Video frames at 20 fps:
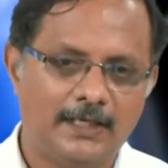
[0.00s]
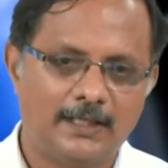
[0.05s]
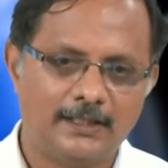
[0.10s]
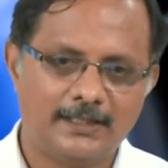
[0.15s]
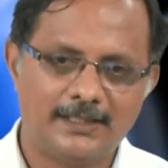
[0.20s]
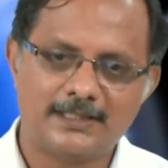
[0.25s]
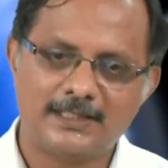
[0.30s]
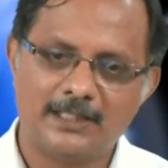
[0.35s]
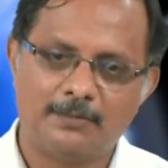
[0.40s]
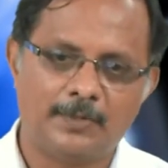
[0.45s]

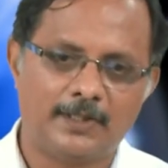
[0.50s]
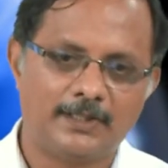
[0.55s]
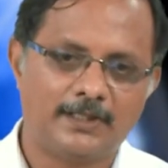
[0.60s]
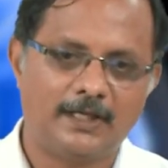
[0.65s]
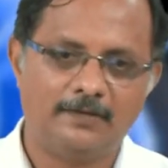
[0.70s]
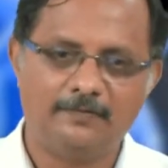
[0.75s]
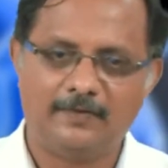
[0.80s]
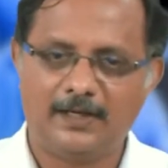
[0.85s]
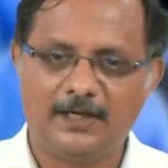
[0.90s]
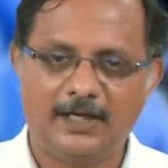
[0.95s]
This number
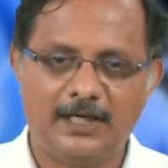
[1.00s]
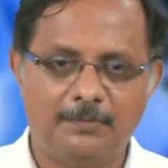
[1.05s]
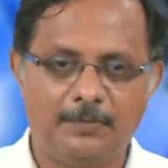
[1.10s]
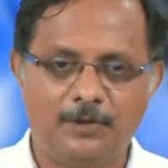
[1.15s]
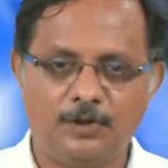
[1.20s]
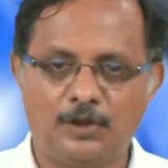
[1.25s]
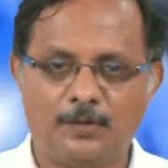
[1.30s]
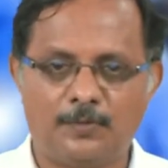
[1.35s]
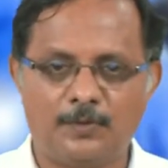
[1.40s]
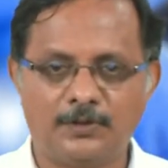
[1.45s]
can vary
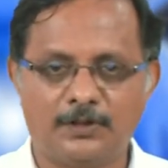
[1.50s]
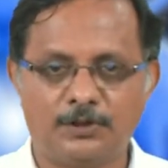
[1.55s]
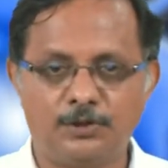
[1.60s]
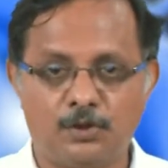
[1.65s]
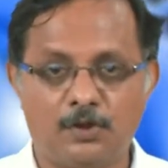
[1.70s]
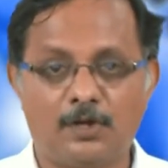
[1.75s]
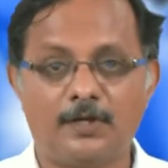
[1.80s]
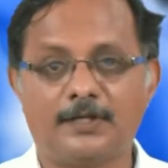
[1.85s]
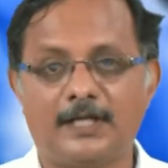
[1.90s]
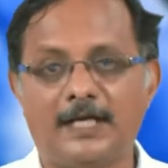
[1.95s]
depending upon the
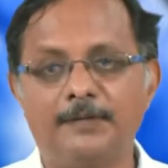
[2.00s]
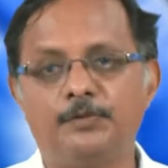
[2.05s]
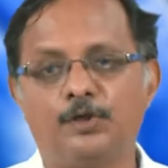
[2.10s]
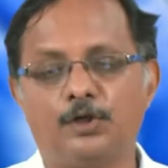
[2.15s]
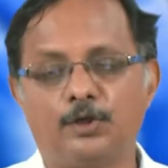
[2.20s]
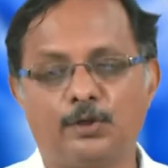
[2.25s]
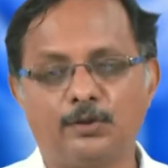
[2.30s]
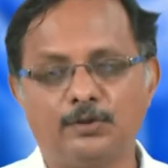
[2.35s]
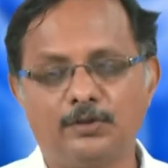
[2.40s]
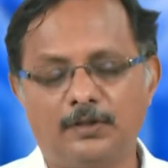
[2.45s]
neuron type you are
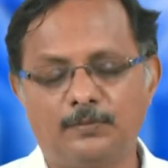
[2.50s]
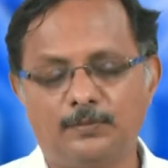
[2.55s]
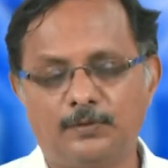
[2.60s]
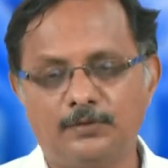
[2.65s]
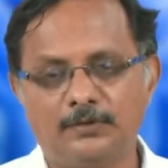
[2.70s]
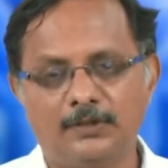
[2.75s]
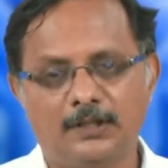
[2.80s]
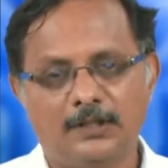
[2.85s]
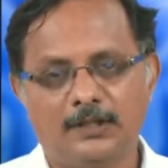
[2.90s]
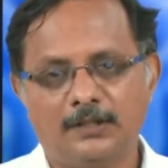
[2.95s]
talking
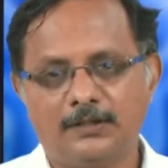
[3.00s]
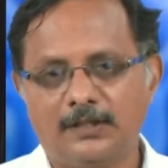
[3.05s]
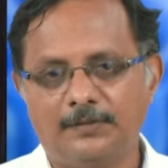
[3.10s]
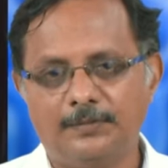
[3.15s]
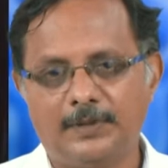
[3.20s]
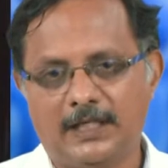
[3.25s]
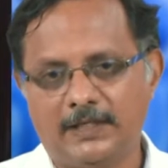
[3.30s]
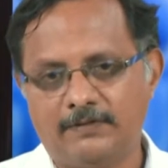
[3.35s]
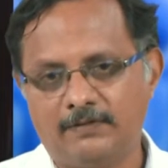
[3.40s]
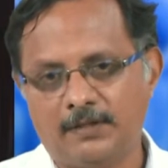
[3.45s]
about, can
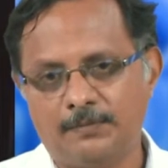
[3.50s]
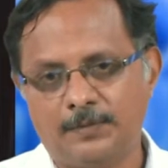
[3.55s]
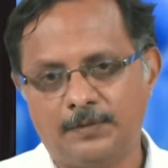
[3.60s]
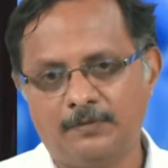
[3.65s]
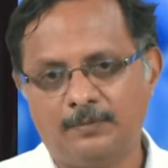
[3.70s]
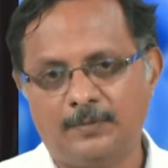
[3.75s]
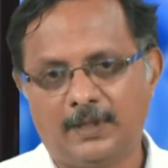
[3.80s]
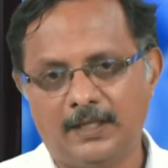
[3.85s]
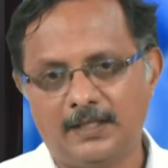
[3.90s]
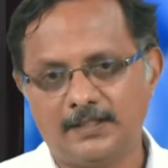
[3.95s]
be anywhere
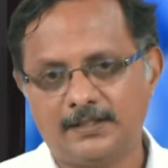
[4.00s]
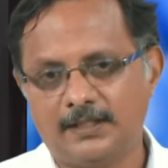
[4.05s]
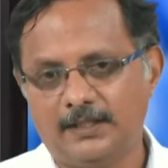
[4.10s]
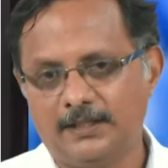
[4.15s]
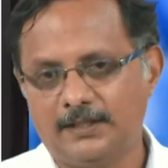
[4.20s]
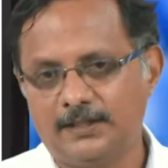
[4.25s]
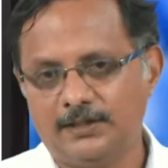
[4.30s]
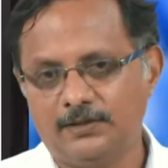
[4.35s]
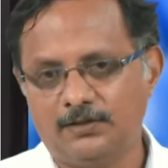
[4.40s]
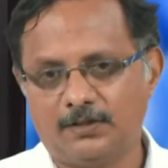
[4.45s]
between minus
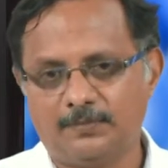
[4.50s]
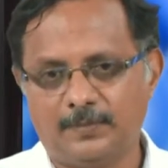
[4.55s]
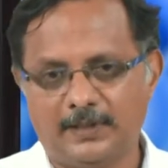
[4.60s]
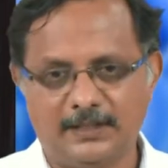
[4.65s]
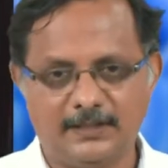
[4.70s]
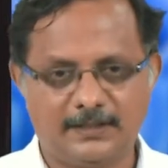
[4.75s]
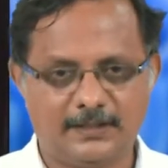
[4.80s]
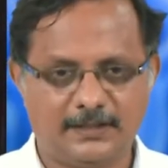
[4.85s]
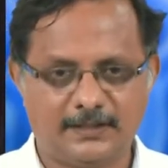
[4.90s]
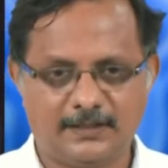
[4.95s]
80 or
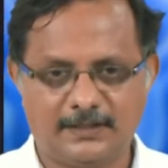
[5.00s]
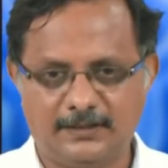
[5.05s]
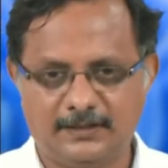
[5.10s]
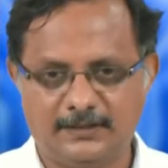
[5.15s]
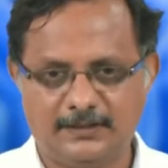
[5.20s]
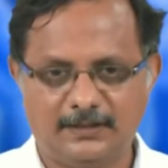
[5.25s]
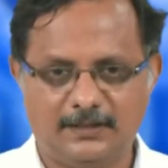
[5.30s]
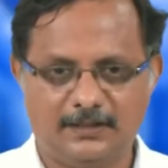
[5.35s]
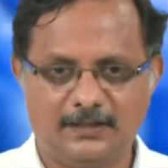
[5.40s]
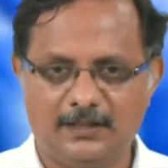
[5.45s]
minus
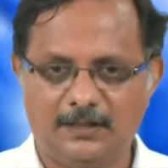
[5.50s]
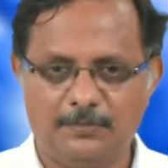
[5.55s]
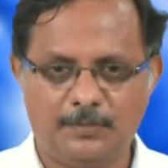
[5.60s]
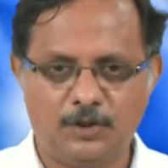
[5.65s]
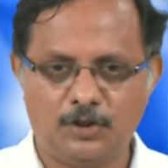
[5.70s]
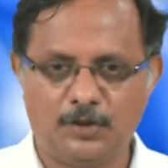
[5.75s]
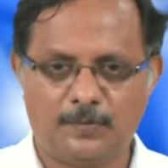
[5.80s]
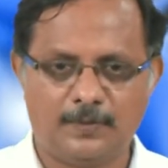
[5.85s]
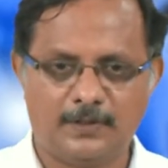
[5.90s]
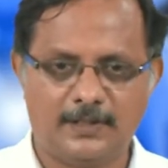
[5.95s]
60 and
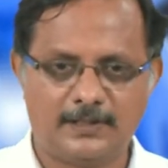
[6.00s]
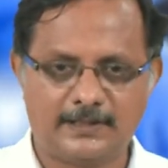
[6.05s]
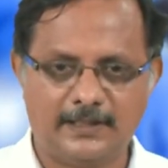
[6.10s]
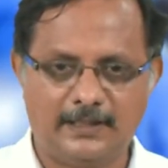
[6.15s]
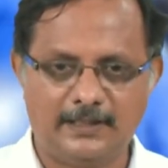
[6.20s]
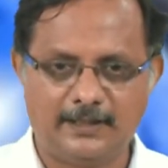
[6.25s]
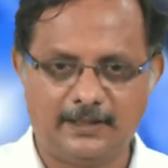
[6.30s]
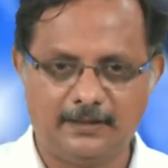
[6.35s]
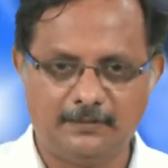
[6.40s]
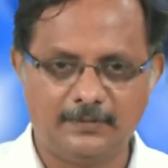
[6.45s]
depending upon the
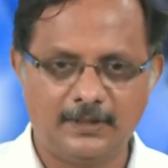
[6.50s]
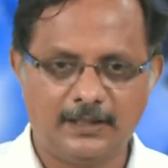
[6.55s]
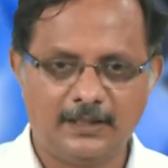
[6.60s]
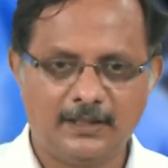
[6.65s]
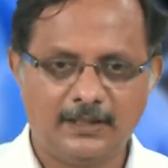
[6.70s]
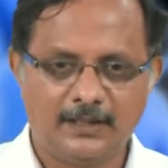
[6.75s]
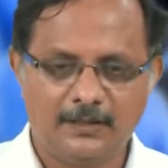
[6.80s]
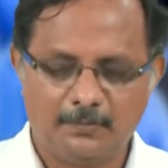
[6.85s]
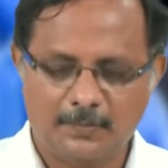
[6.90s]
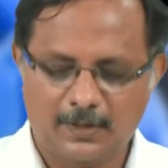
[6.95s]
cell type,
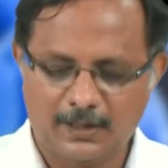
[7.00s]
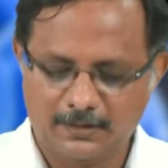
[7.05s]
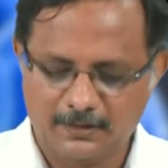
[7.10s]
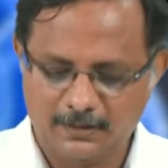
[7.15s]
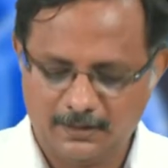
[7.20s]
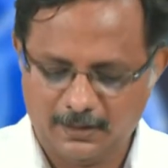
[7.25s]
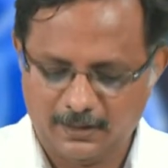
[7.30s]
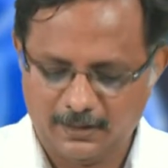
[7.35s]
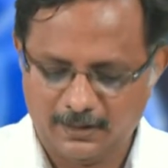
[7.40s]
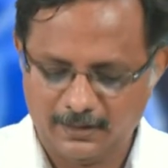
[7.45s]
but
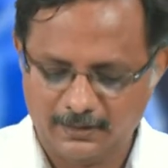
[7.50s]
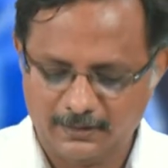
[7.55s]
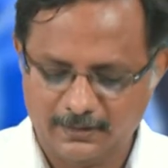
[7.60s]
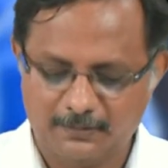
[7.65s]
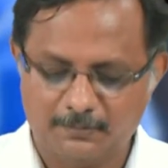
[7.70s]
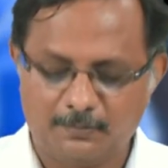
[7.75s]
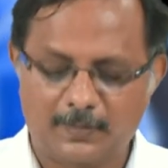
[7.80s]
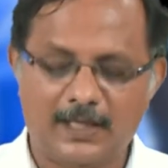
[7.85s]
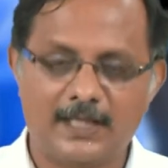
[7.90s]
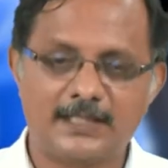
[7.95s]
the
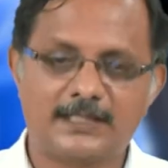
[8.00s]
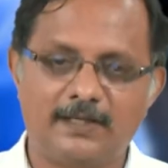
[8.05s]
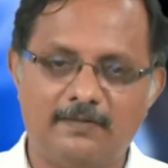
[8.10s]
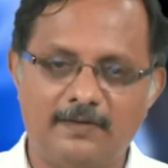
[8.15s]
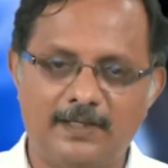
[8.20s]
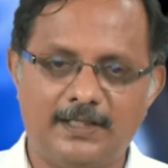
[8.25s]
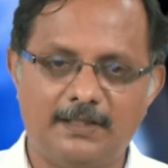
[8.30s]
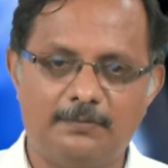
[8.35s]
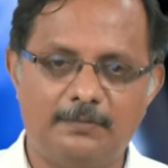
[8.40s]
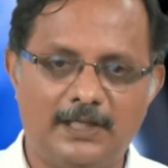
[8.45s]
minus
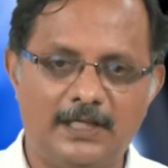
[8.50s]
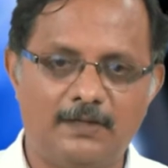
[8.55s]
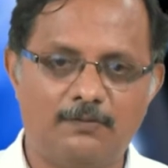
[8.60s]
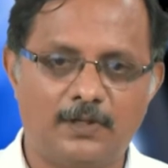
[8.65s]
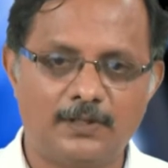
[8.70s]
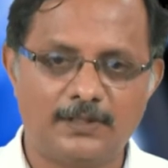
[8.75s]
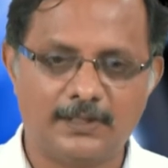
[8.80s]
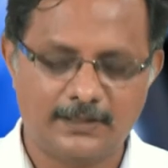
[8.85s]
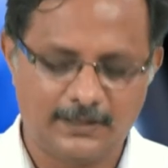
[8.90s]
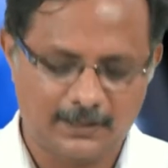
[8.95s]
70
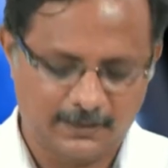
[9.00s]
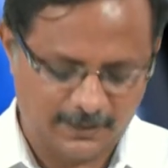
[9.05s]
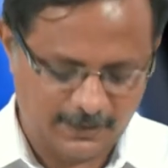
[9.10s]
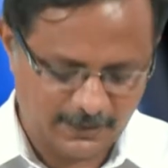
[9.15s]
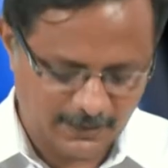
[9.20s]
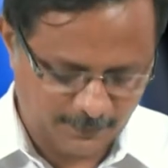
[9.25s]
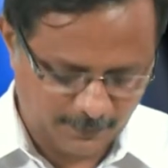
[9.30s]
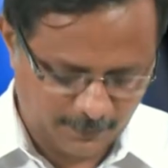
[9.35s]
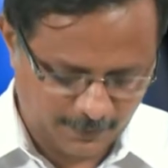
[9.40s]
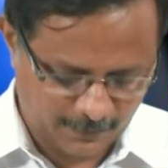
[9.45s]
millivolts is a
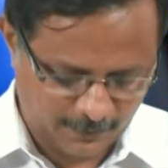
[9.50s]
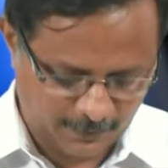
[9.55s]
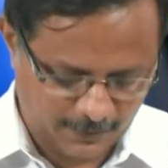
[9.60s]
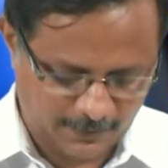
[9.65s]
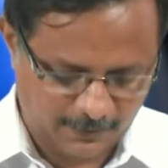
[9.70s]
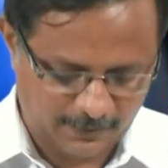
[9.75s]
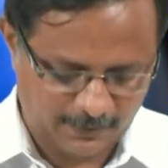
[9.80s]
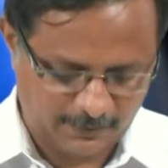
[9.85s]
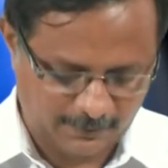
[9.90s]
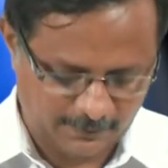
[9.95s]

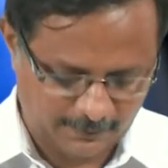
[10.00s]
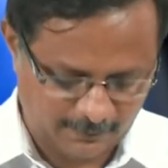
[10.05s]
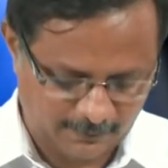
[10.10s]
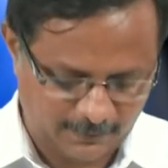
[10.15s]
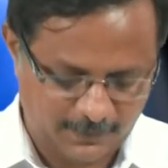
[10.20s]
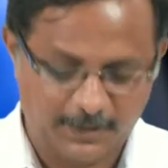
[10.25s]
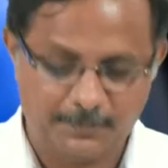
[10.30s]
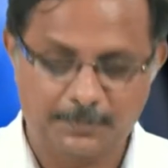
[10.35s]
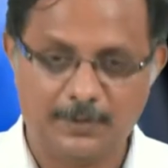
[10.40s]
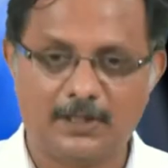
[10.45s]

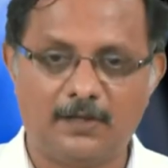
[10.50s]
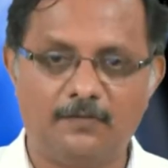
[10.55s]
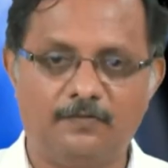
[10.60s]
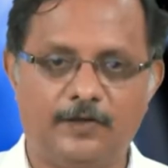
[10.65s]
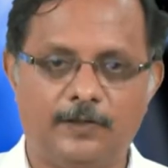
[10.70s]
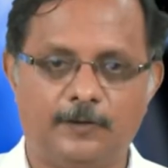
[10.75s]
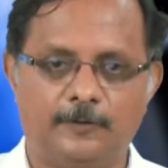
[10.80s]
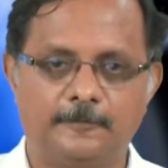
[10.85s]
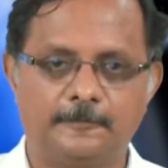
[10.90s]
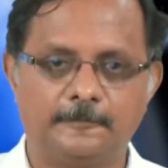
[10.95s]
reasonable typical
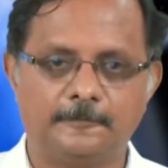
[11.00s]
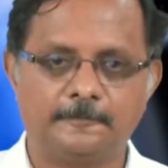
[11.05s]
figure.